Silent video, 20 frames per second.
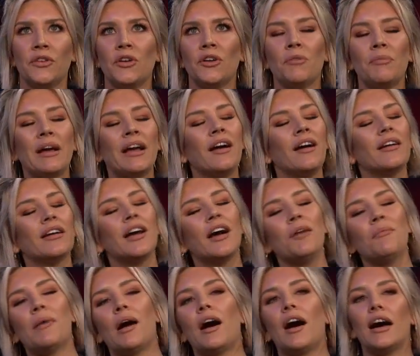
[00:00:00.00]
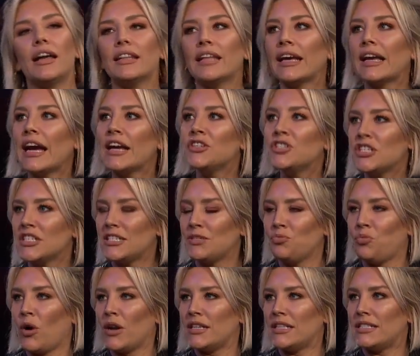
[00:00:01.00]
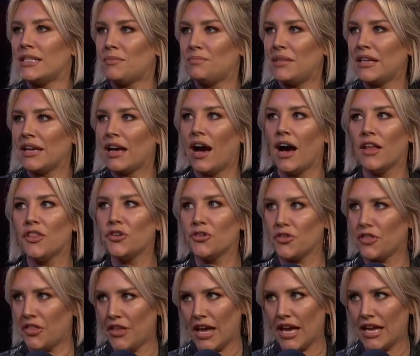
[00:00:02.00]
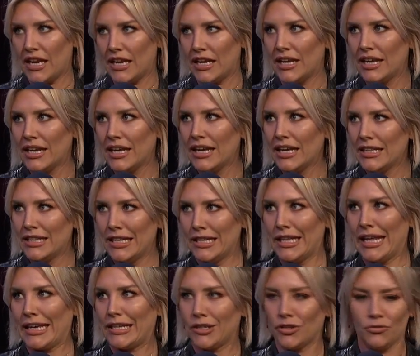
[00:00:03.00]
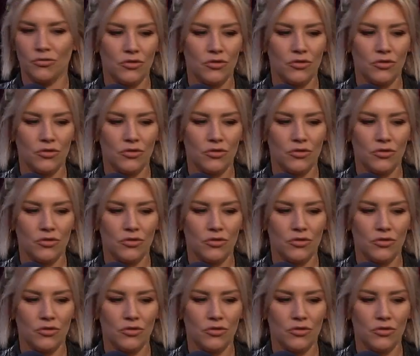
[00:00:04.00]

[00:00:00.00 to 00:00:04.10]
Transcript: And I'm like, oh, come on. Like, I just wanted something other than the like